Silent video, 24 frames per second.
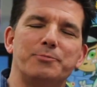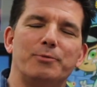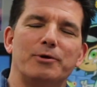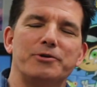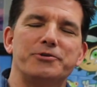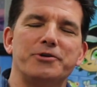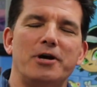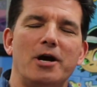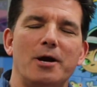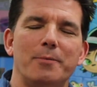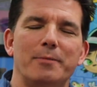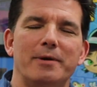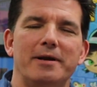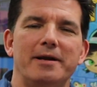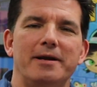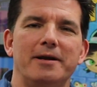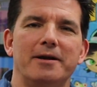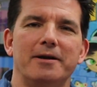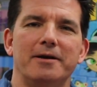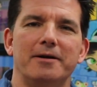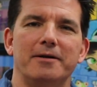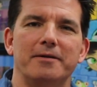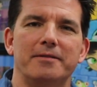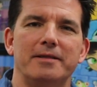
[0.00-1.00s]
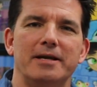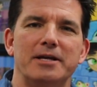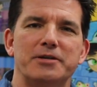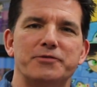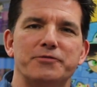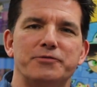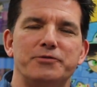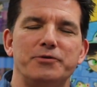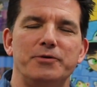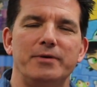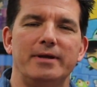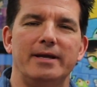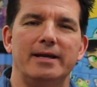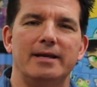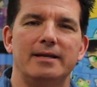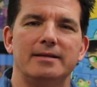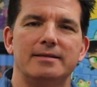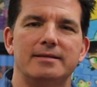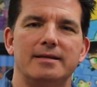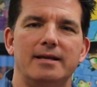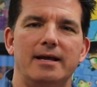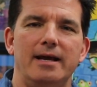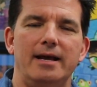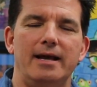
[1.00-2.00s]
Butch Hartman here. Thanks for tuning in
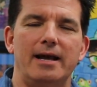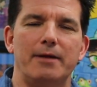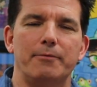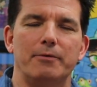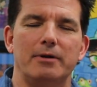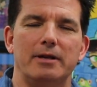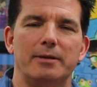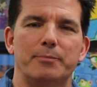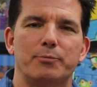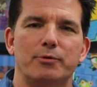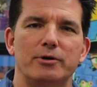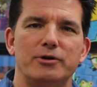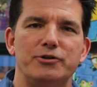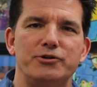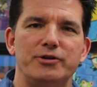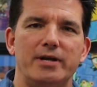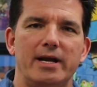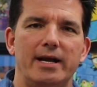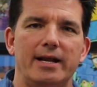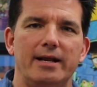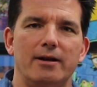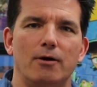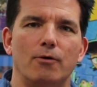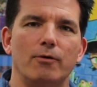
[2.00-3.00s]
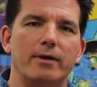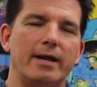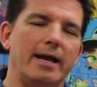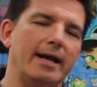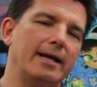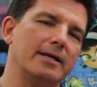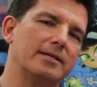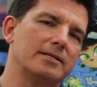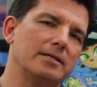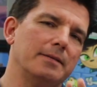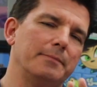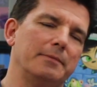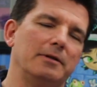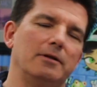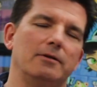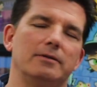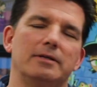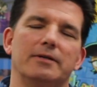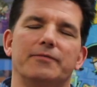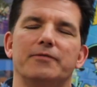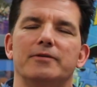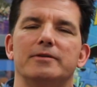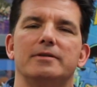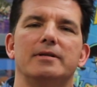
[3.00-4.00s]
today. I really appreciate it. Okay, something a little
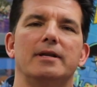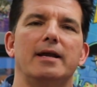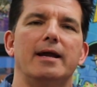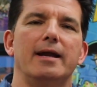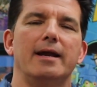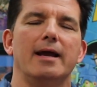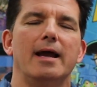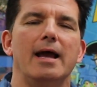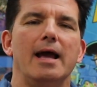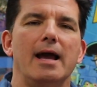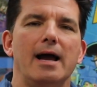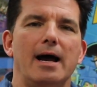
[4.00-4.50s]
different today.